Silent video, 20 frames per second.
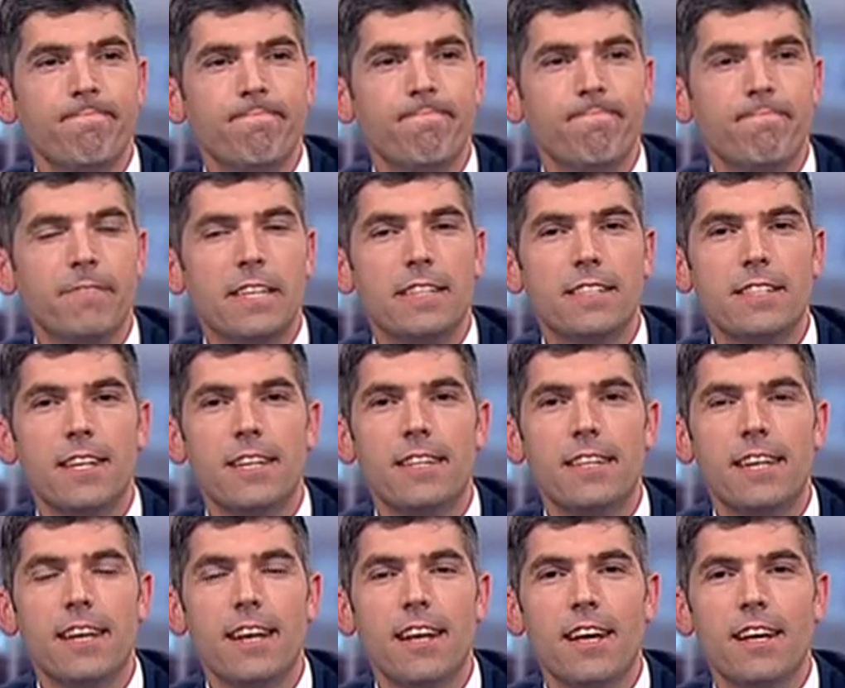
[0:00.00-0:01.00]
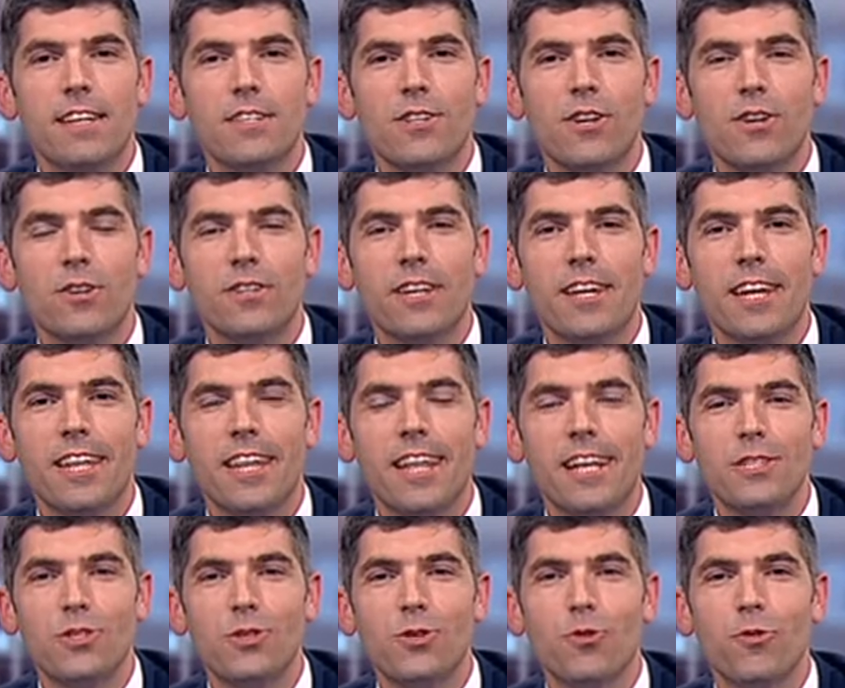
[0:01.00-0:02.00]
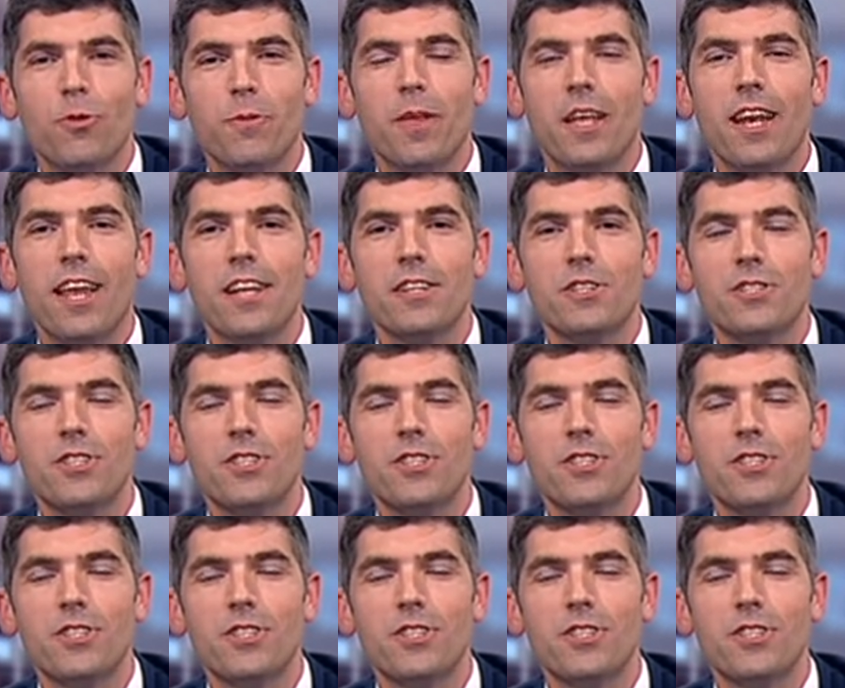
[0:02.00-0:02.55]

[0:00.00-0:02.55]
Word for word: Mm, the sun didn't last long, did it? That's all from the